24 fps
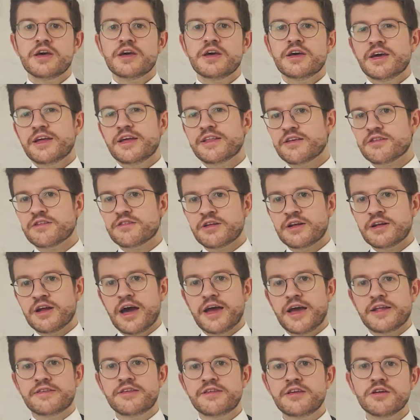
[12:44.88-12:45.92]
It is an
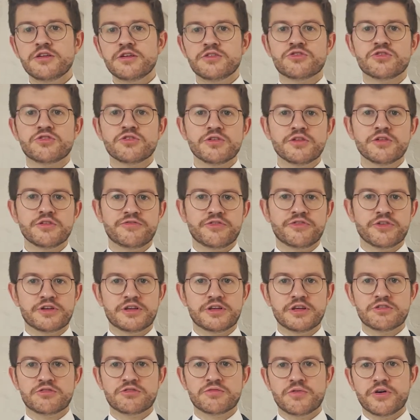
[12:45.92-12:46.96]
ideal tool for
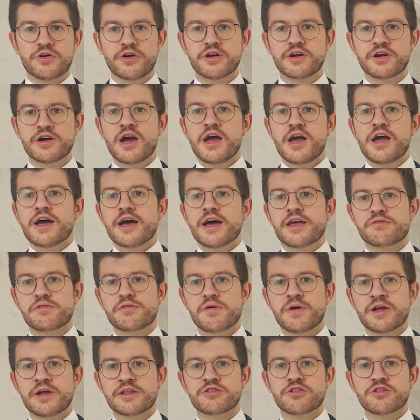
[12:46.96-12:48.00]
this work as we
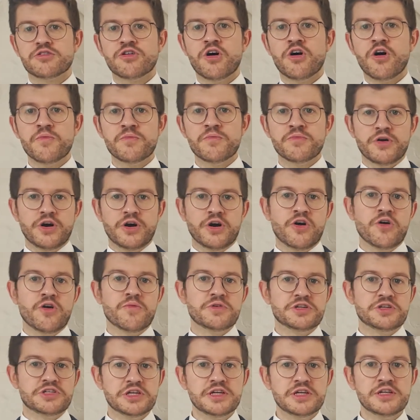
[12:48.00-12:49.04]
wanted a
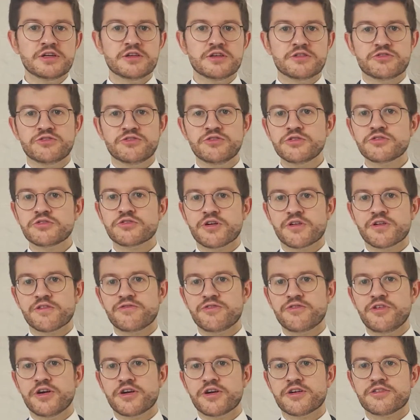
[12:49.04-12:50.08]
homogeneous neutron
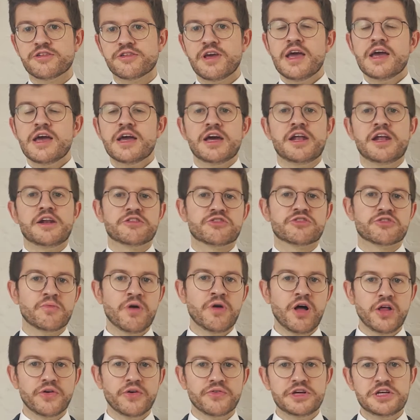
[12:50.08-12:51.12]
flux in a
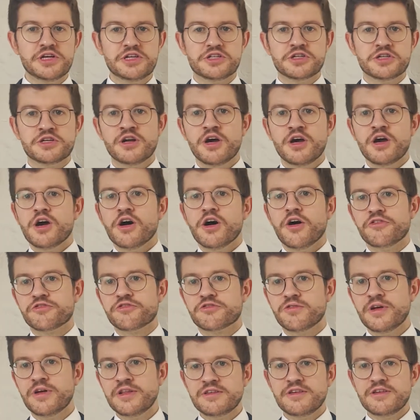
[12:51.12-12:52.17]
small region of
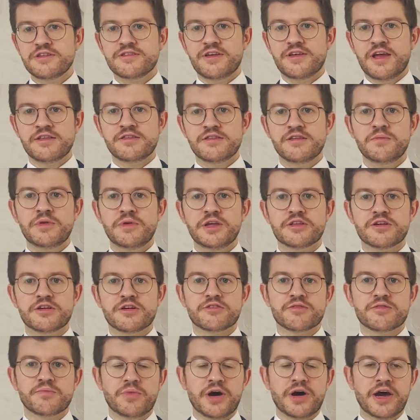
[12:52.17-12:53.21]
20 centimeters
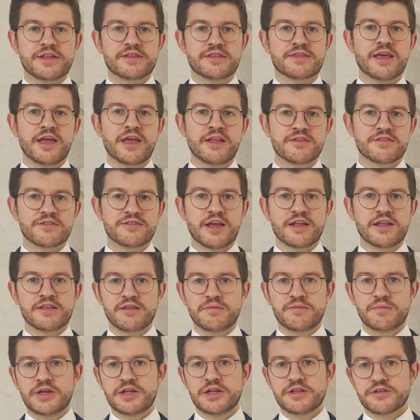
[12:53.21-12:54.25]
by 10
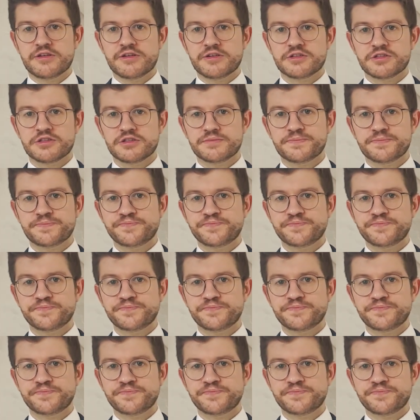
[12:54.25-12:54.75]
centimeters.